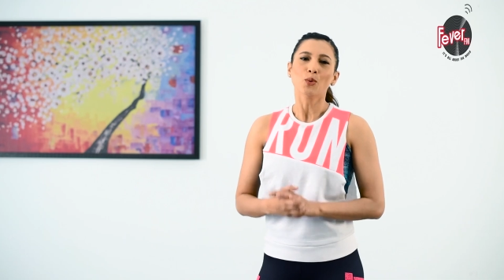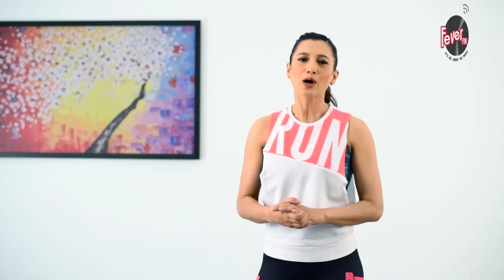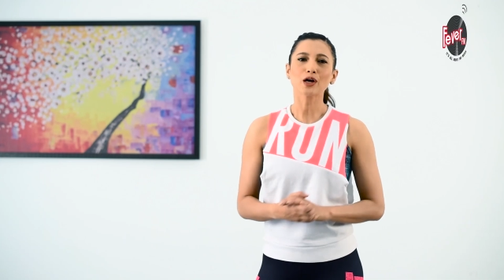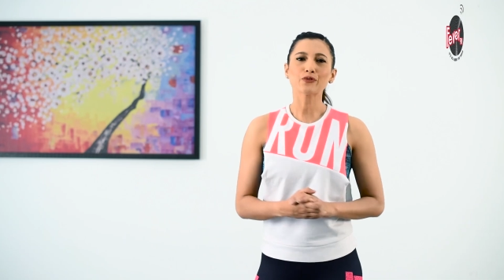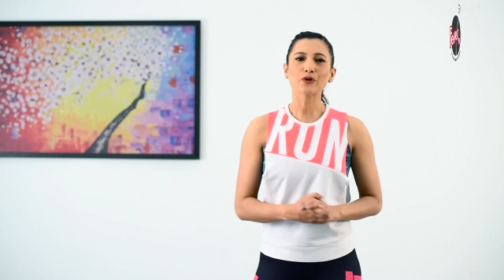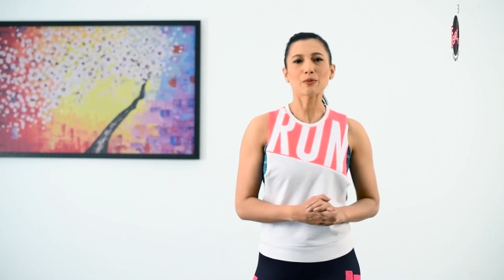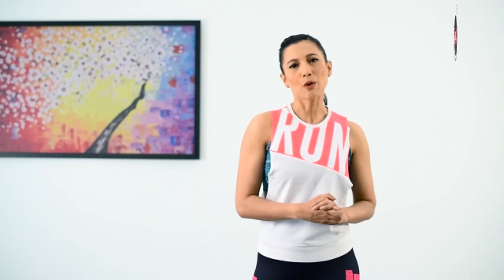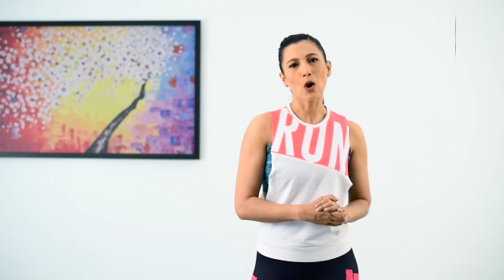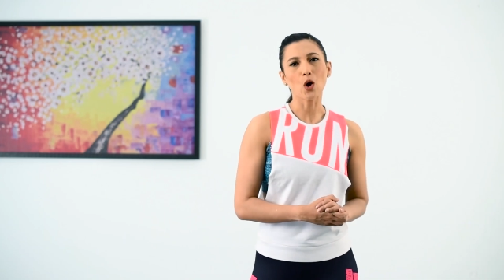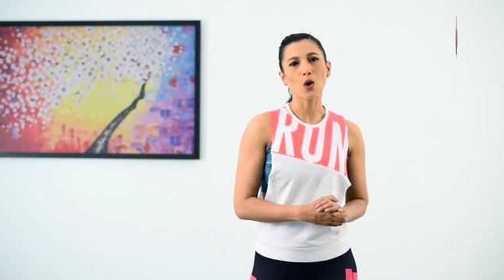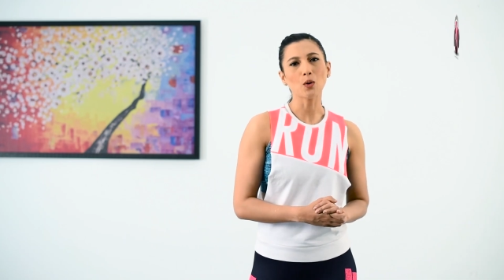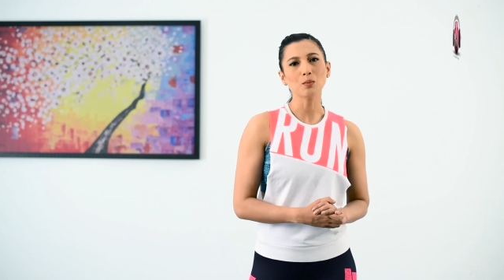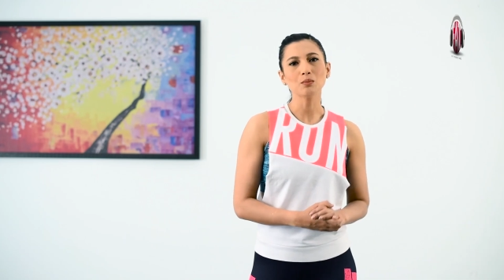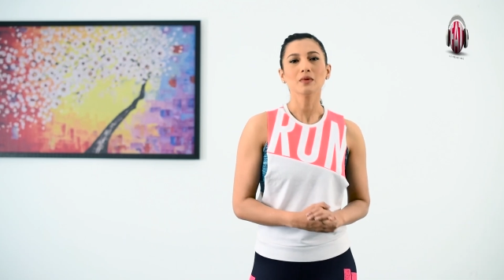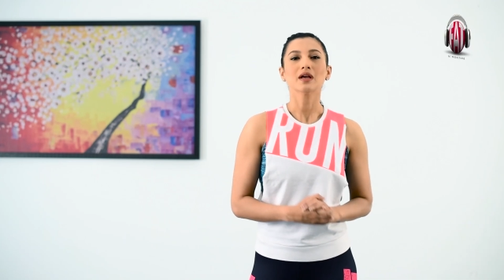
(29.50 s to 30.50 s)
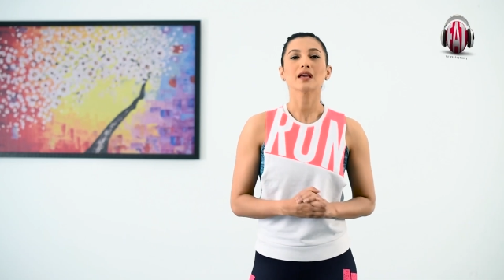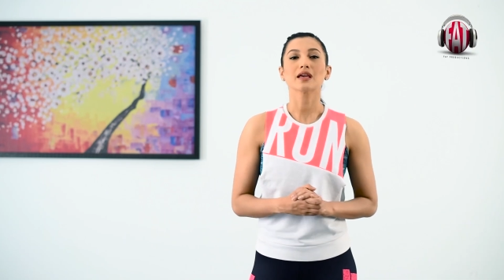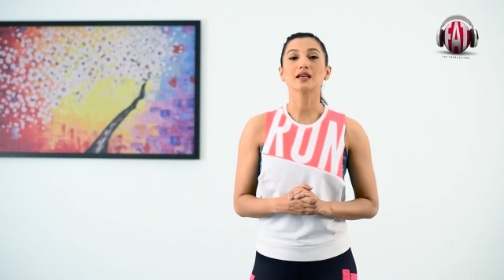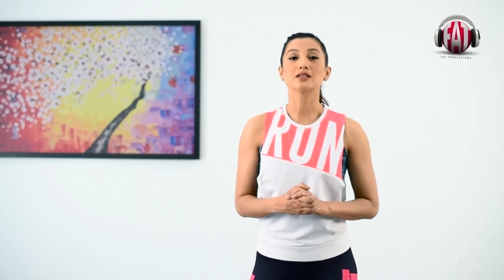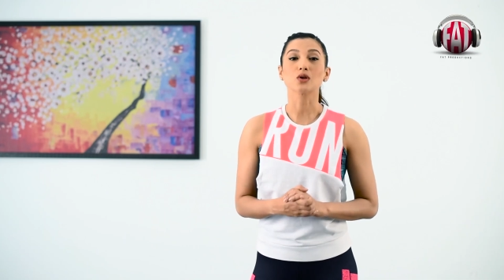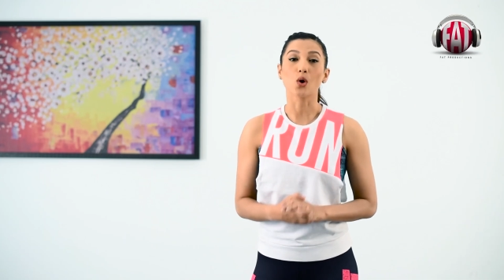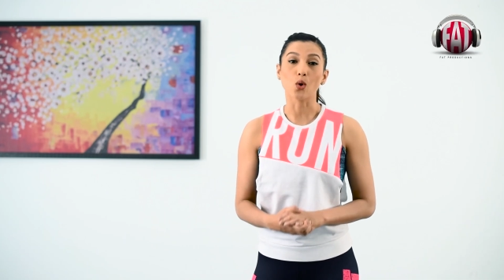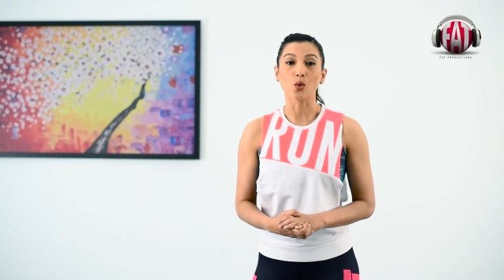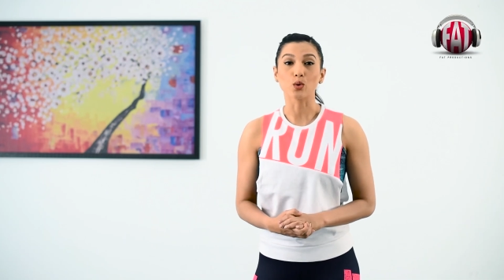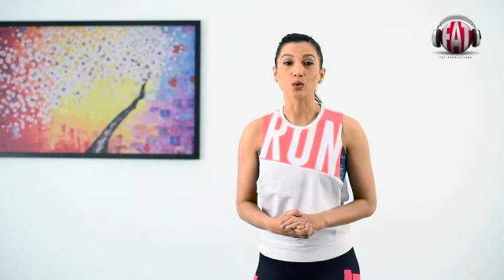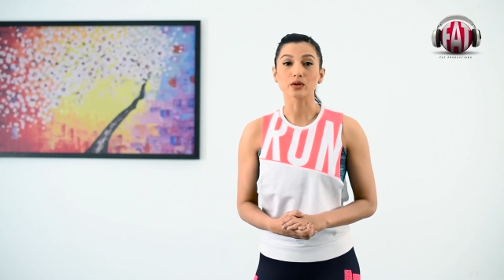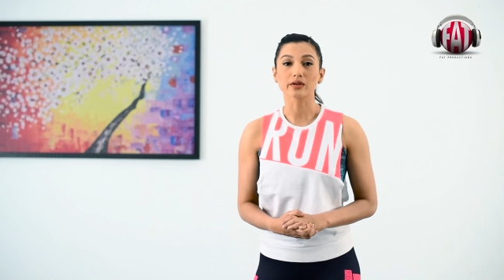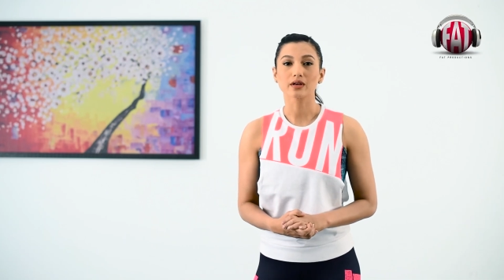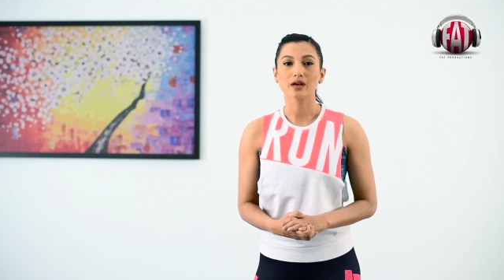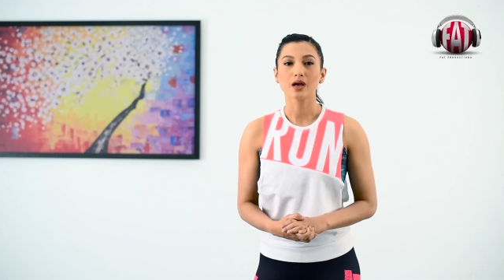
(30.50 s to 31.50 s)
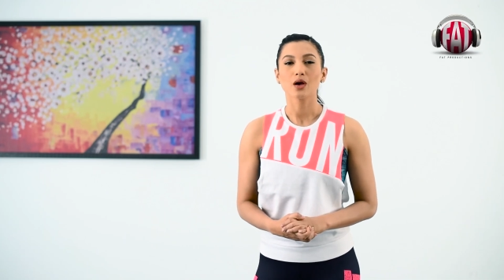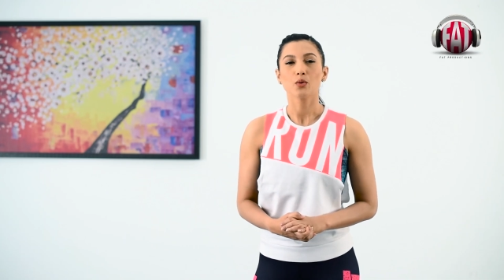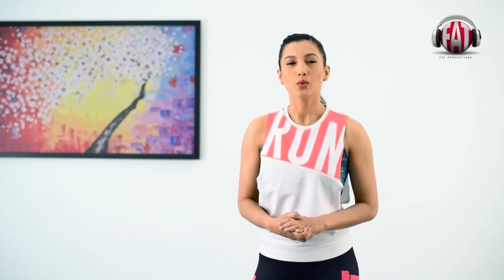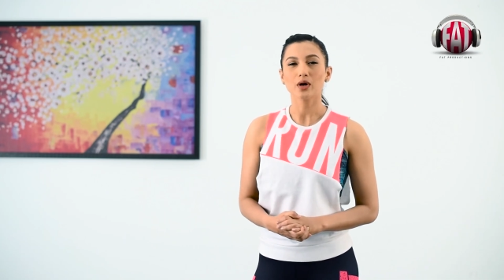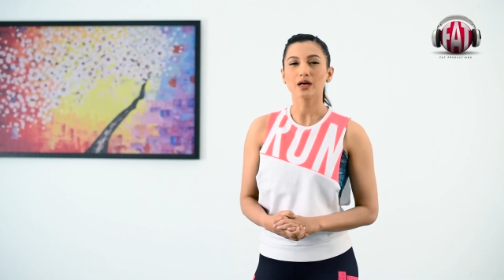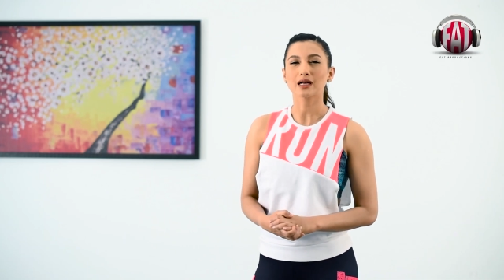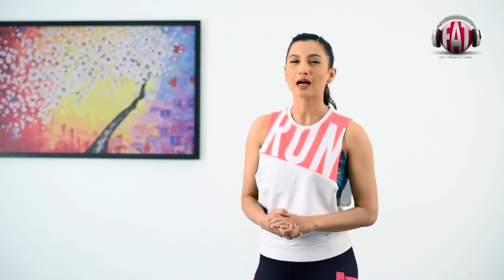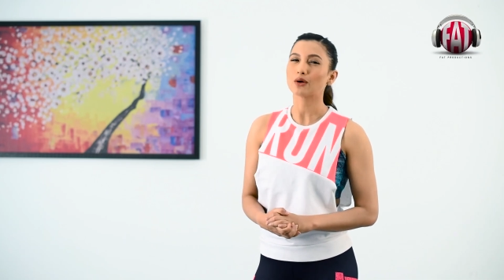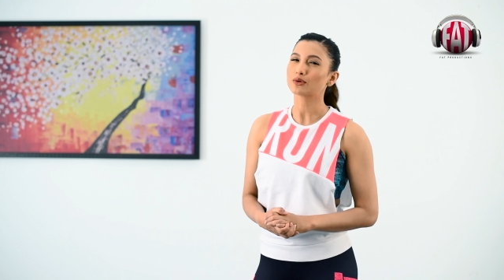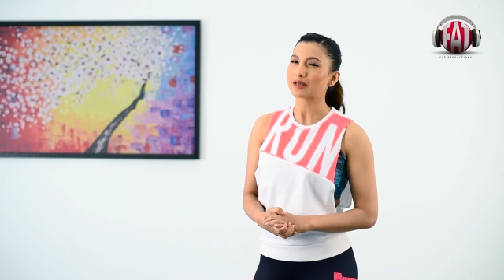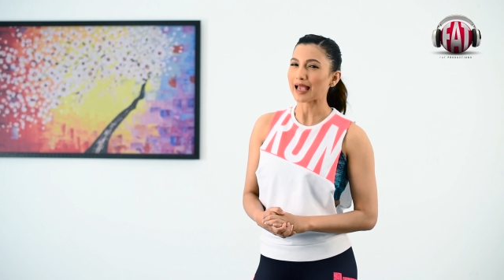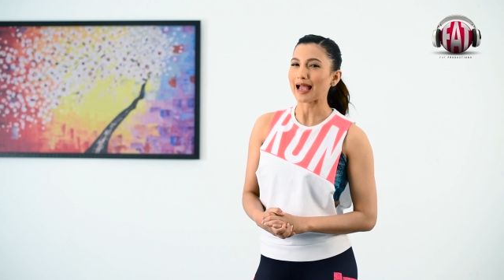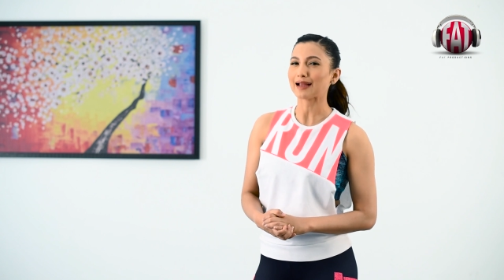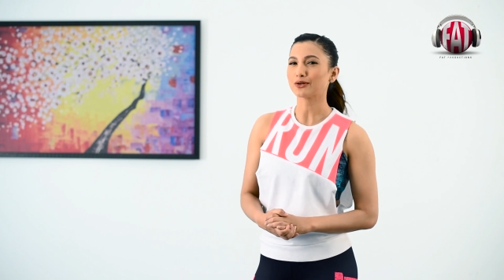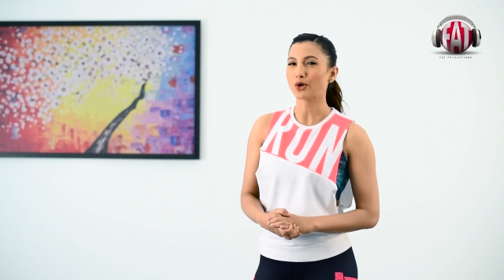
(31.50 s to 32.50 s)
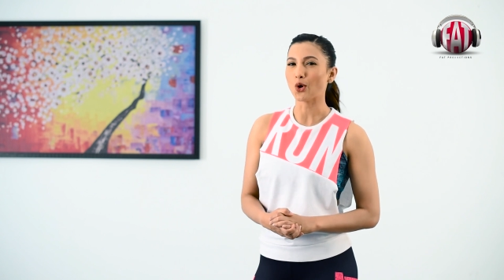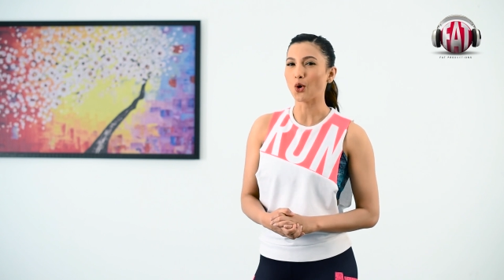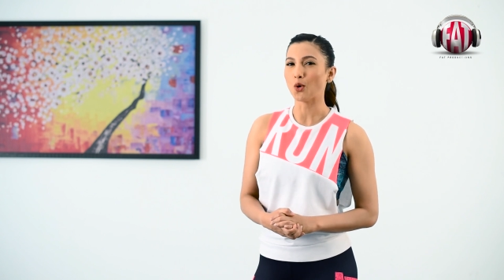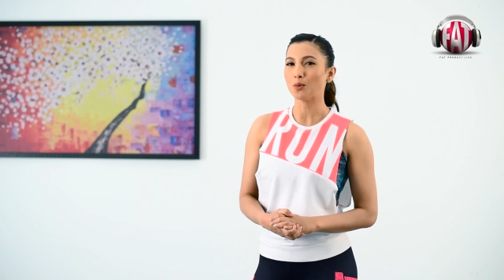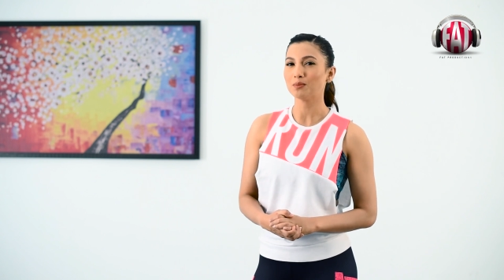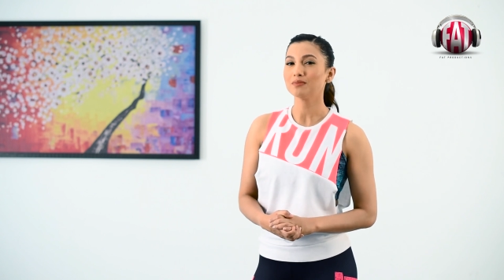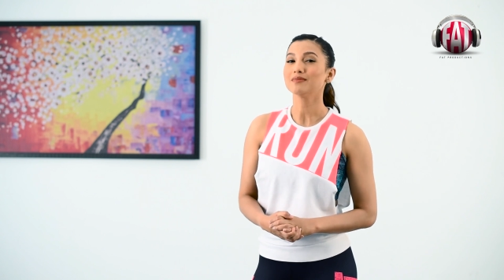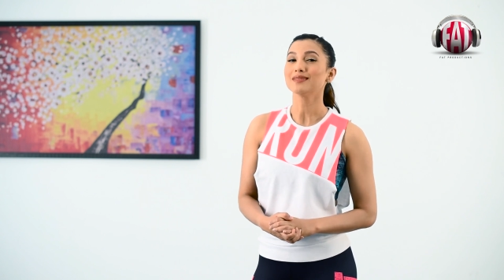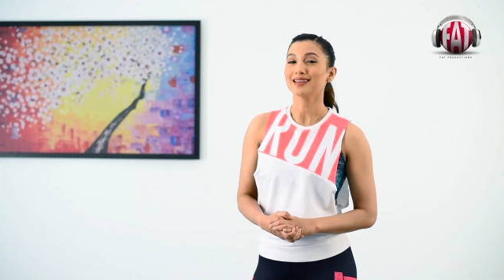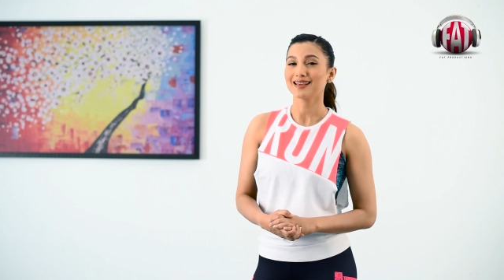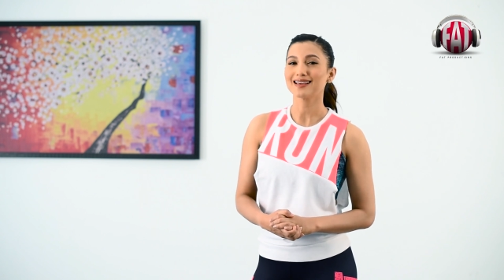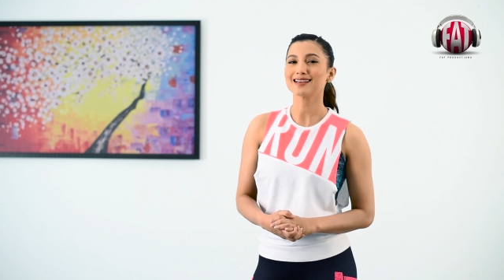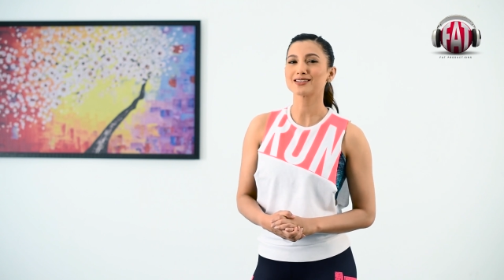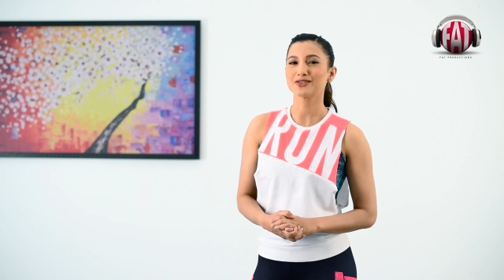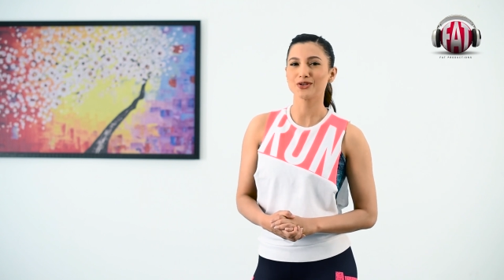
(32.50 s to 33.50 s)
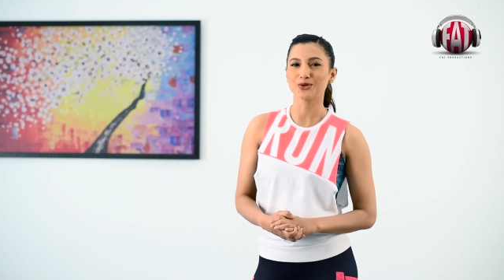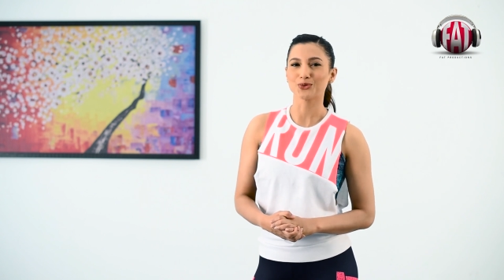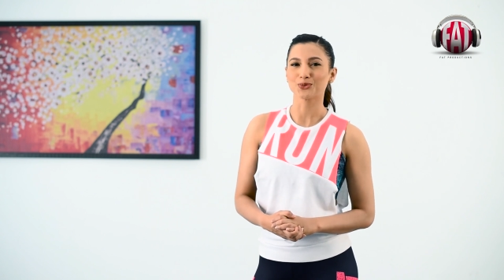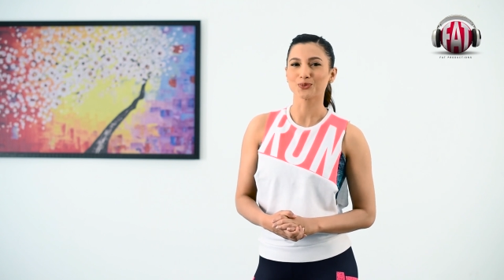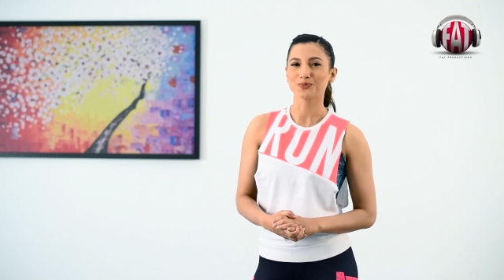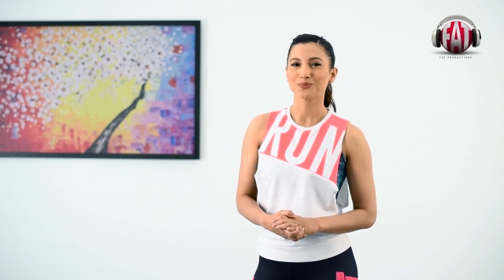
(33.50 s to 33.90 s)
Work from home is old workout at home is new.